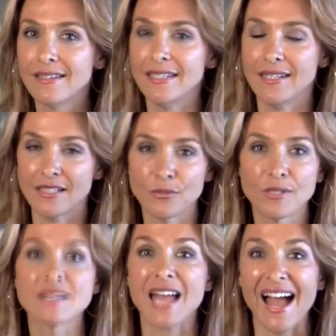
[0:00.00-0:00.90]
In other
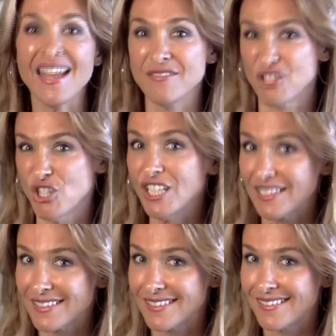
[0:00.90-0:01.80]
words, I have a
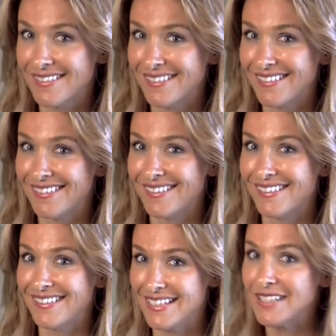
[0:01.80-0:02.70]
chicken
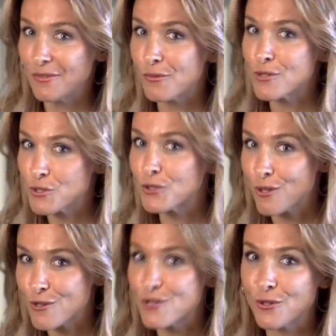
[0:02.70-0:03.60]
that wants to
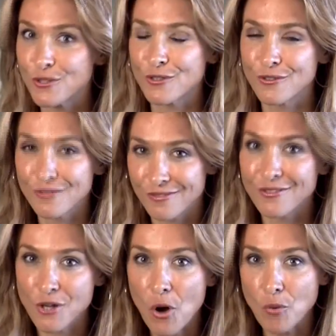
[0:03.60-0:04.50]
cross your
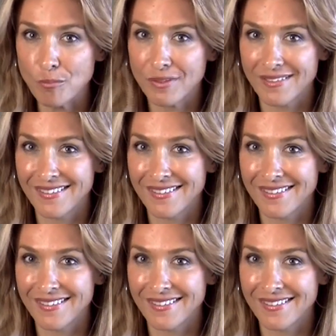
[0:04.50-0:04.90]
rope,